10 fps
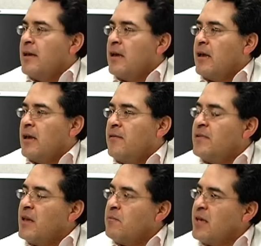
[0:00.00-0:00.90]
uh, if
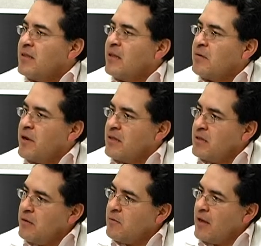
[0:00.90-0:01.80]
they meet the
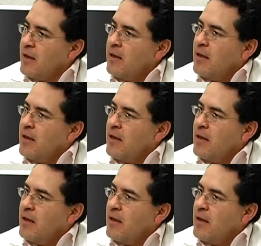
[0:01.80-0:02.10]
criteria